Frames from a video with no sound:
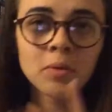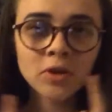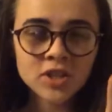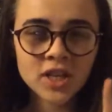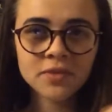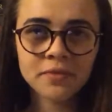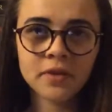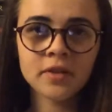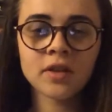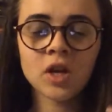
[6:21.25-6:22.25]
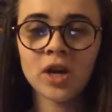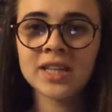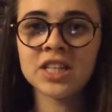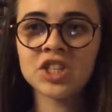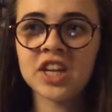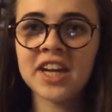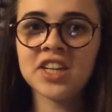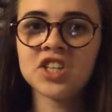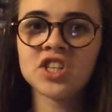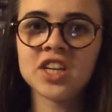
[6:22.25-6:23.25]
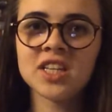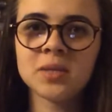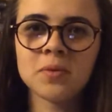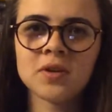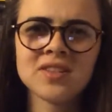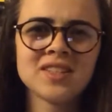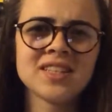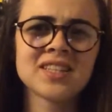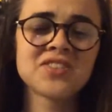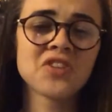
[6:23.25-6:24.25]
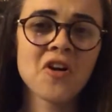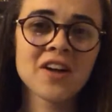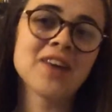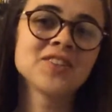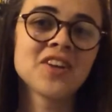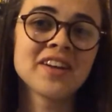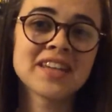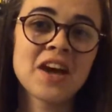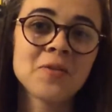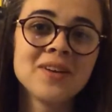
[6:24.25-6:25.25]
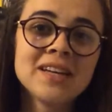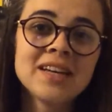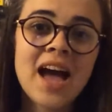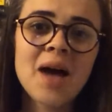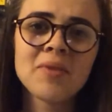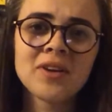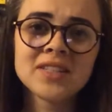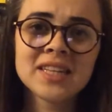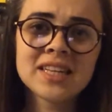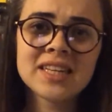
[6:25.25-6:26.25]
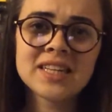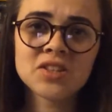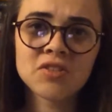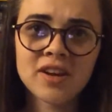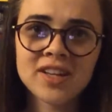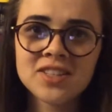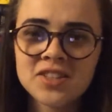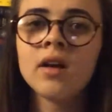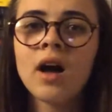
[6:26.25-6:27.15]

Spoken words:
apologise for the lighting change, it's because it's dark outside now and my lighting isn't great.